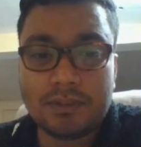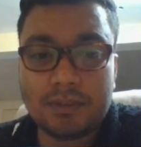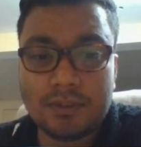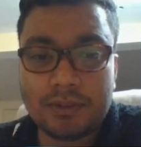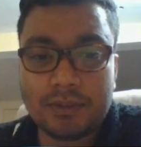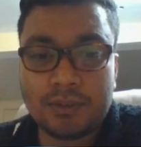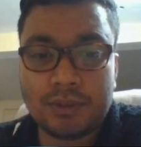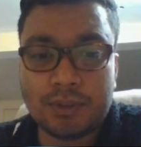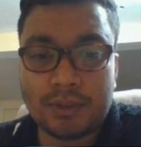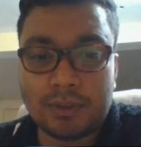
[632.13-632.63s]

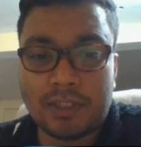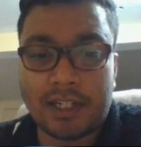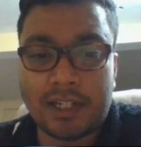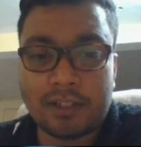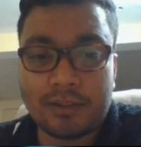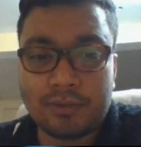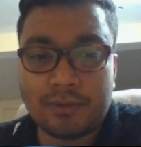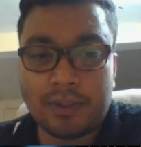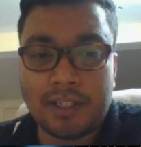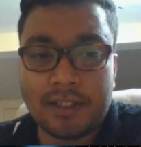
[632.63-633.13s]
so
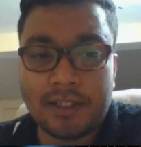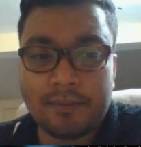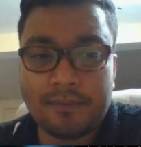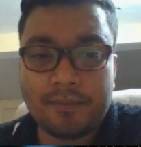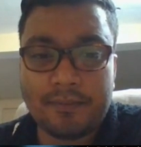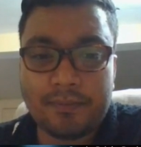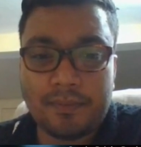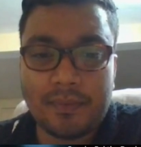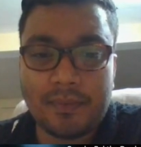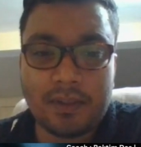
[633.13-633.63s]
that's why
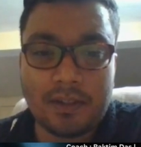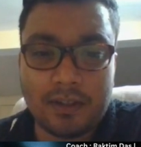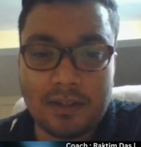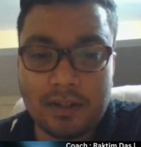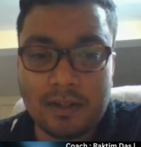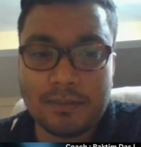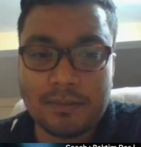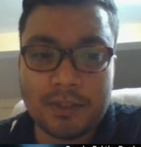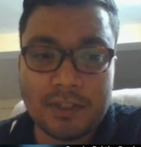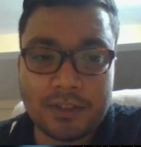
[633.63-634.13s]

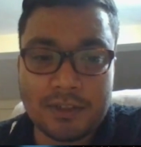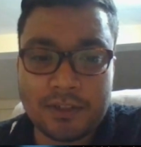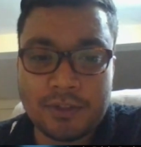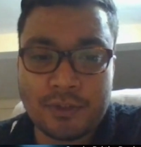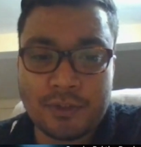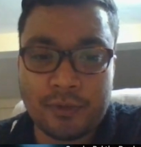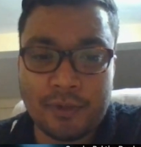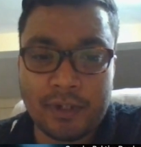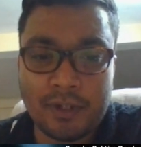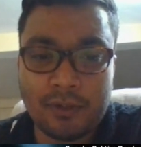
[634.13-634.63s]
I'm just
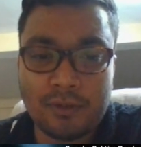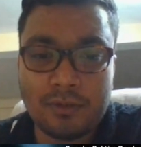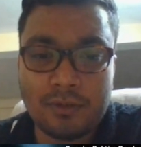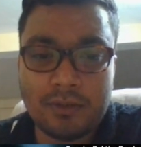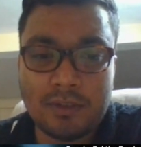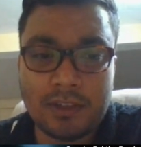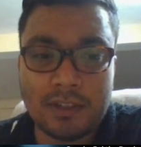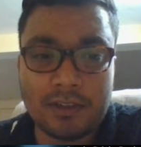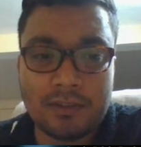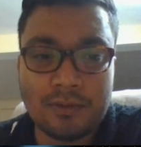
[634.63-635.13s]
showing
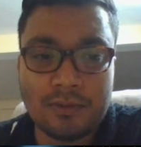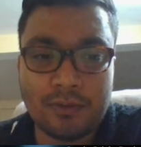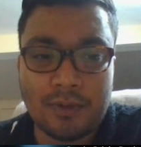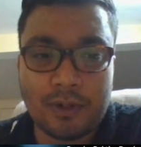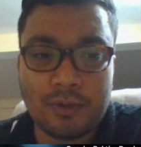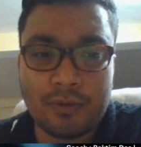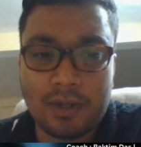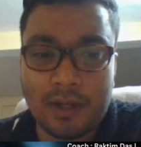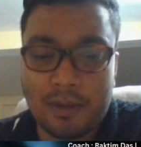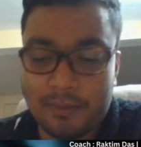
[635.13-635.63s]
you this,
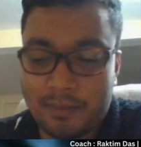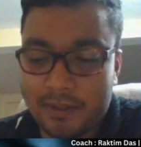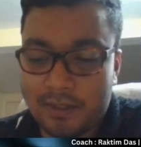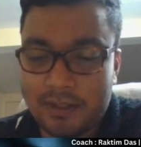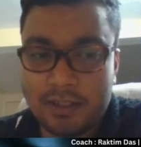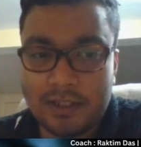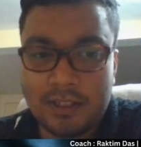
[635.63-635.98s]
what would happen.